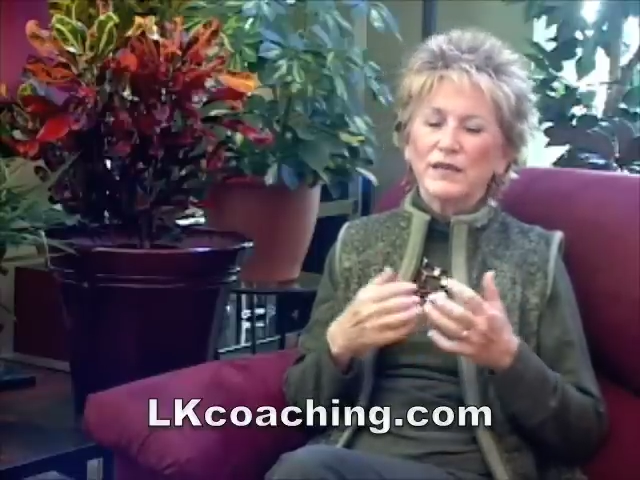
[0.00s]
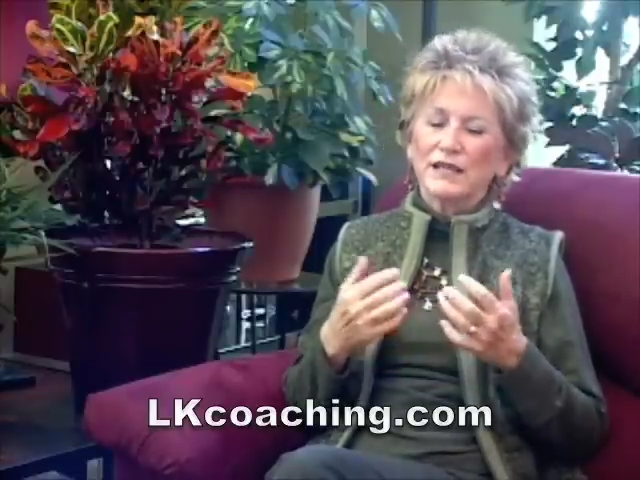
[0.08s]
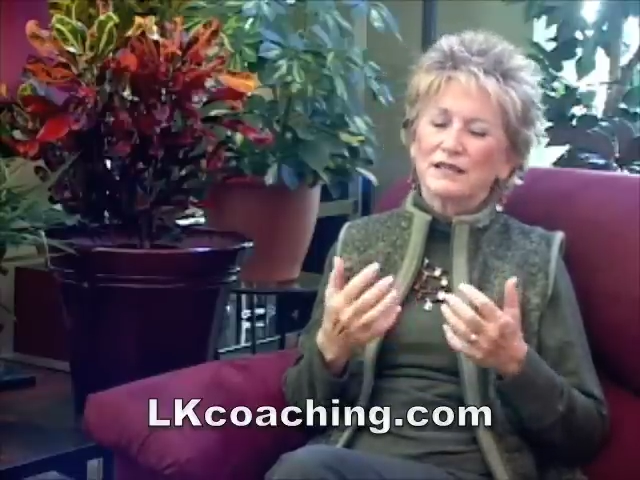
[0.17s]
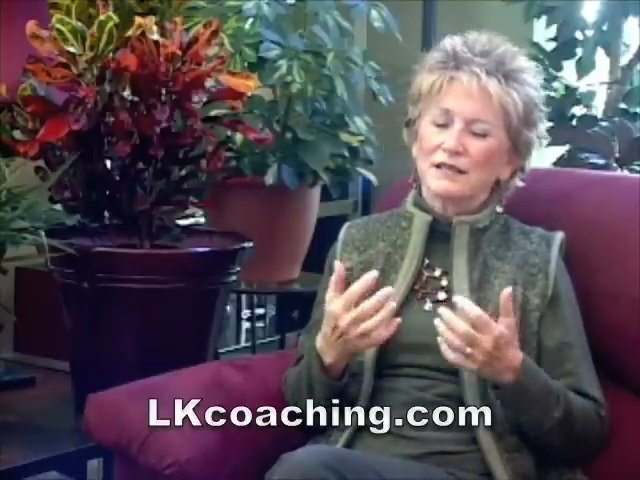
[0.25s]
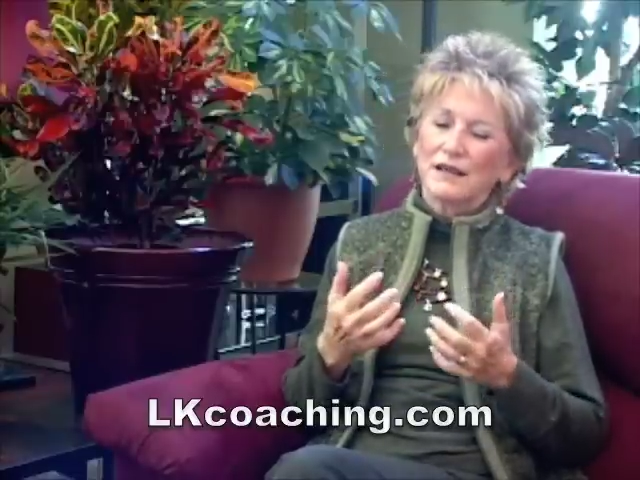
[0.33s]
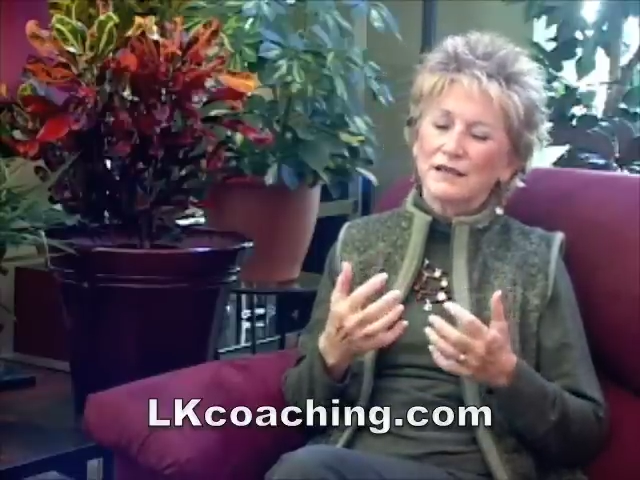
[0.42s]
We
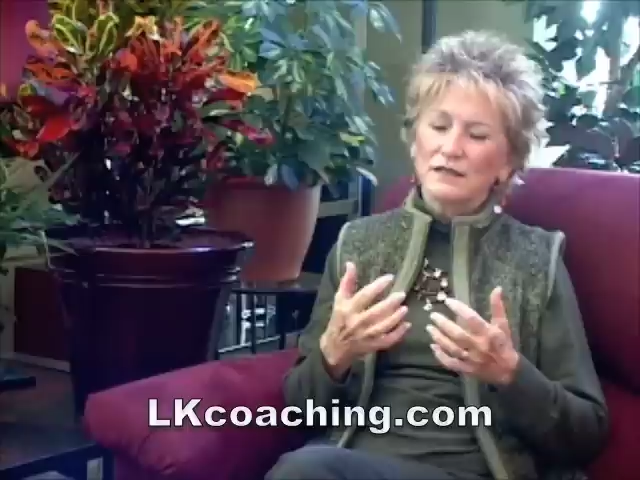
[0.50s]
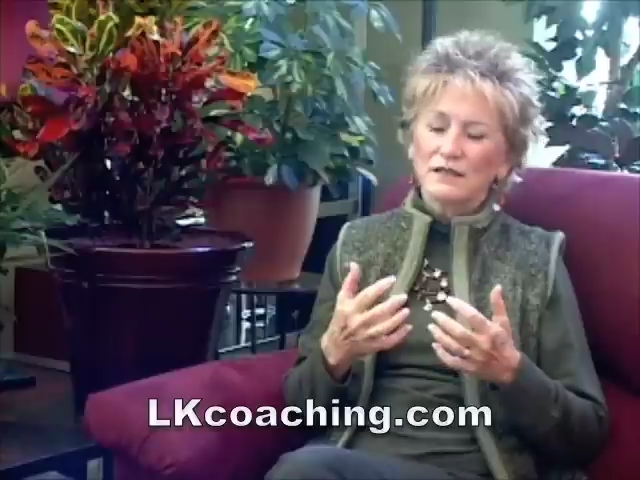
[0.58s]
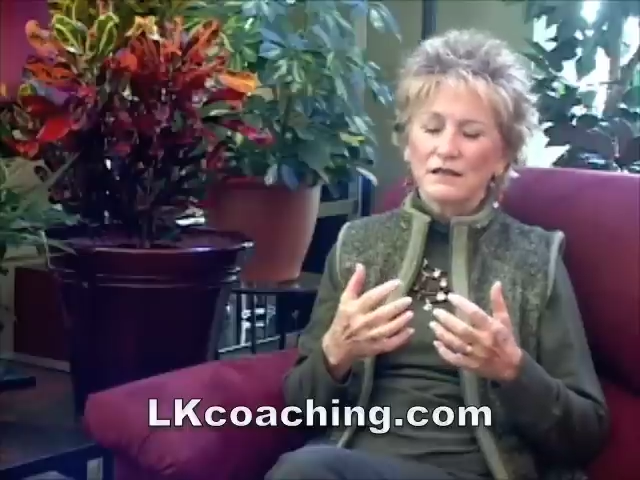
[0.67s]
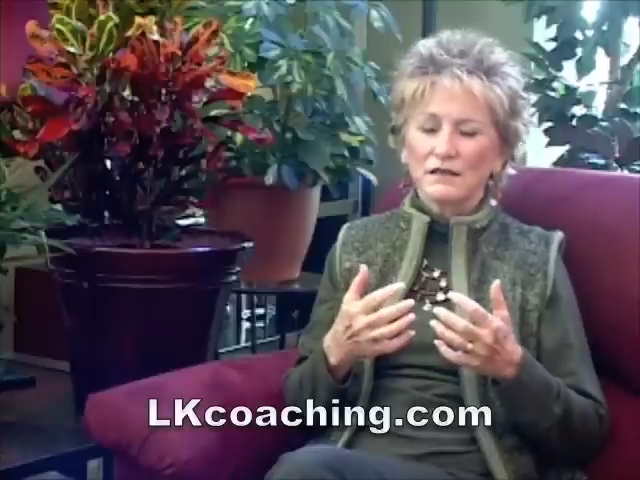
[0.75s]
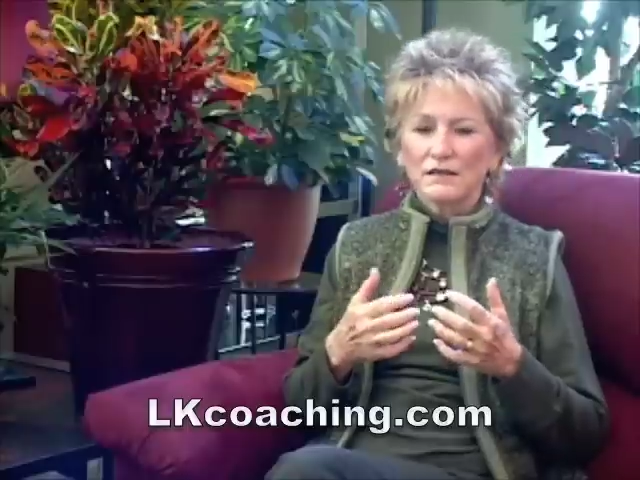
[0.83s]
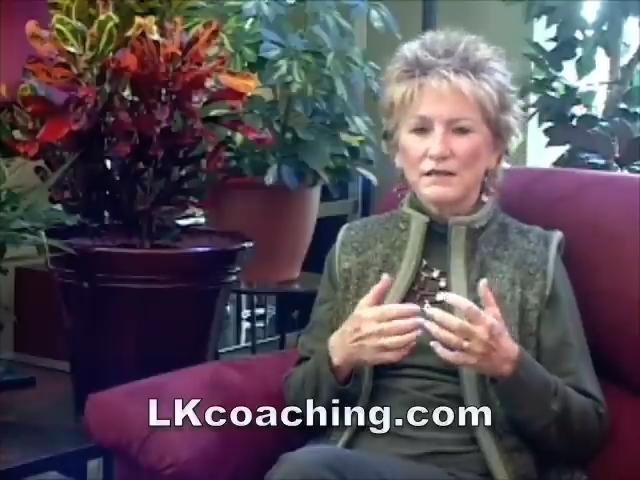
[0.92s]
get
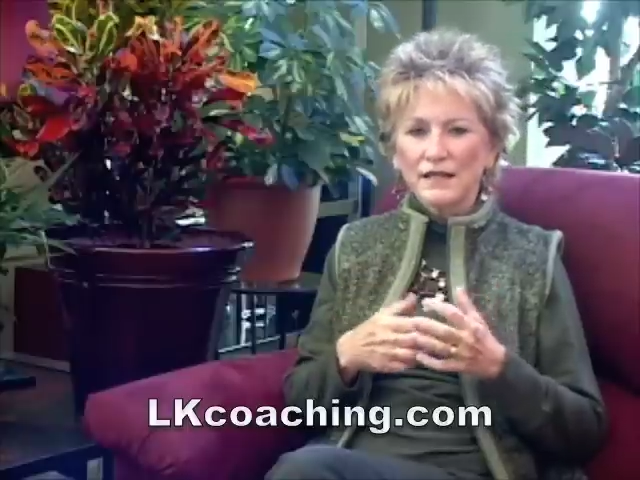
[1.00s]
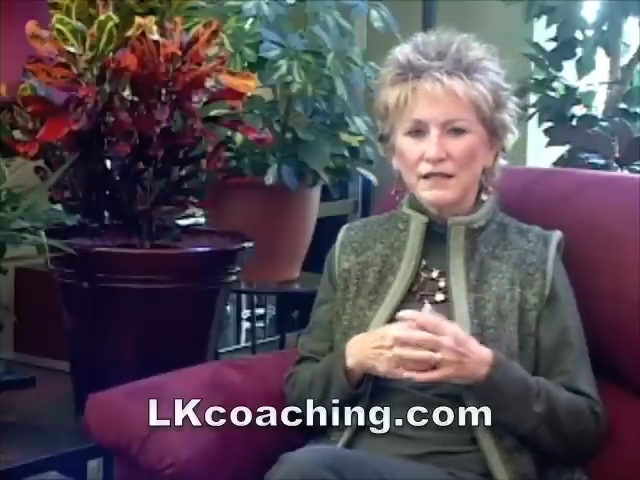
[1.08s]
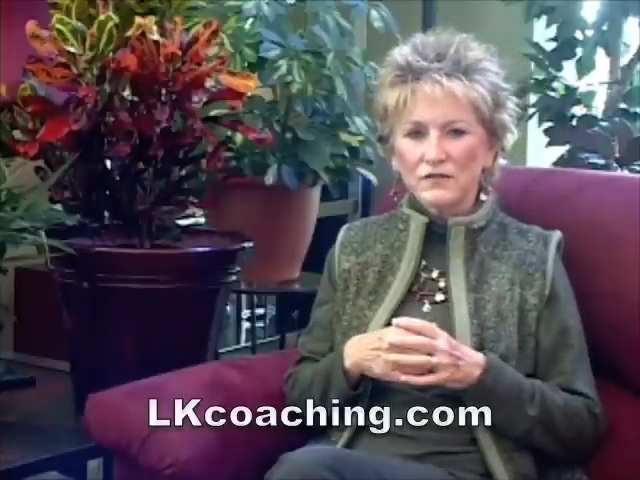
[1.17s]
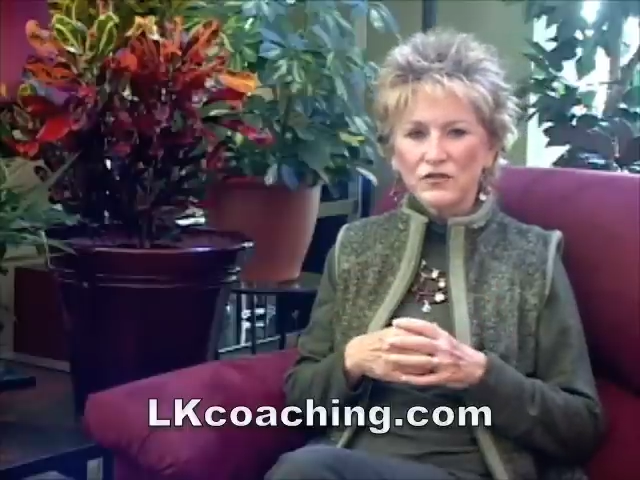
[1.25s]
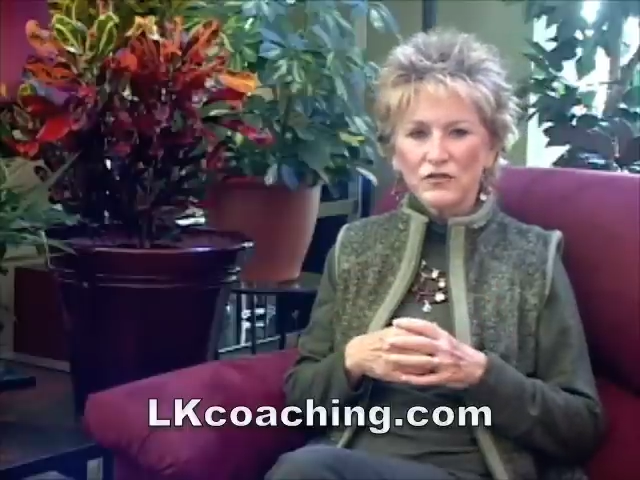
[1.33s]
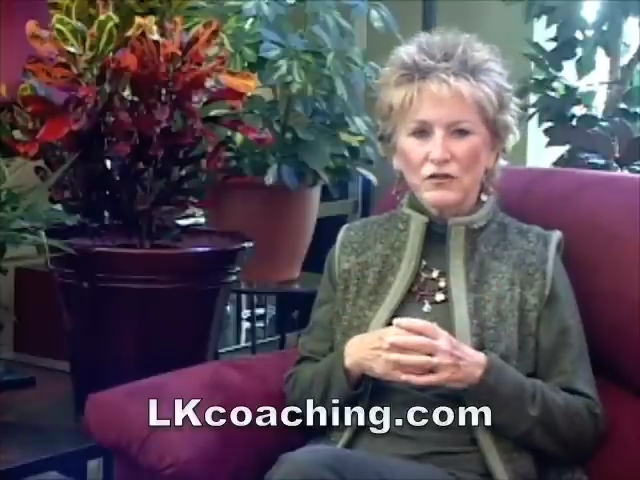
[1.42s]
tightness in our
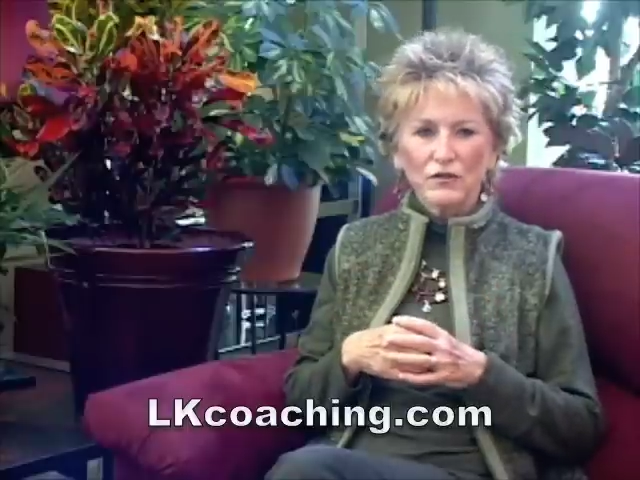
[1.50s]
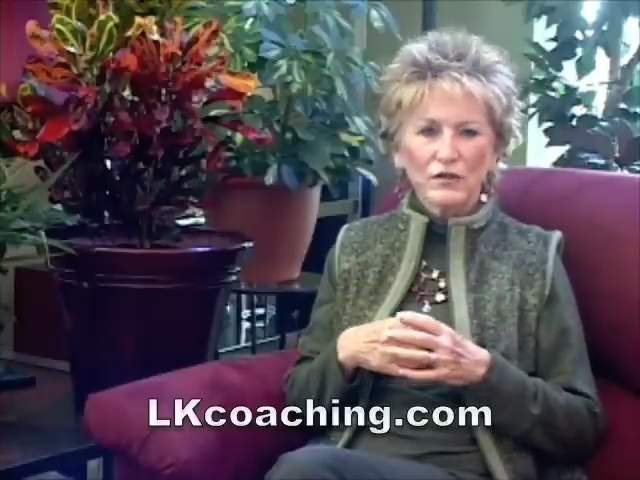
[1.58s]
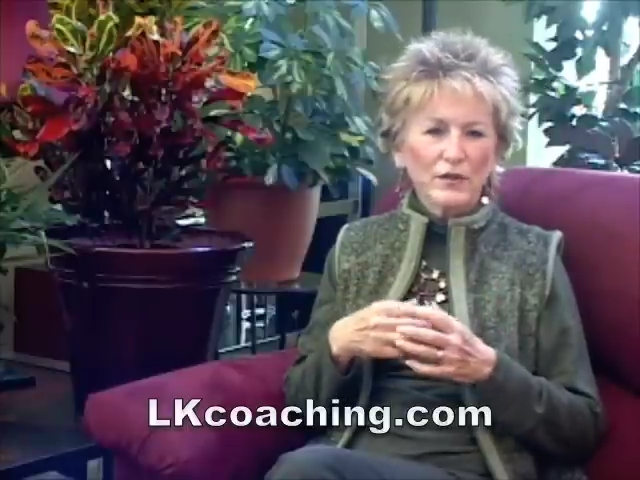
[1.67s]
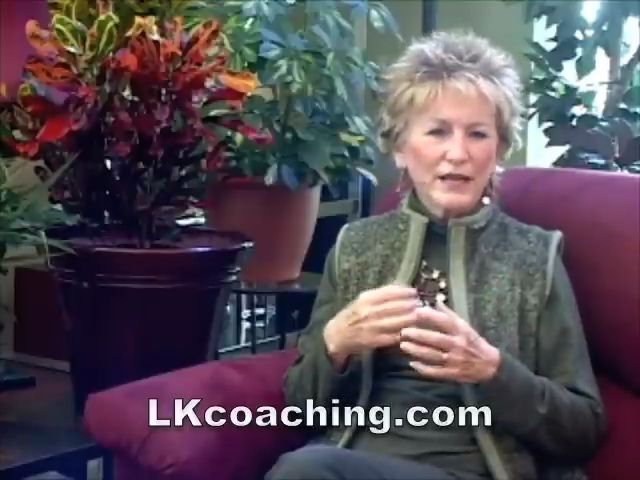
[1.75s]
neck and shoulder.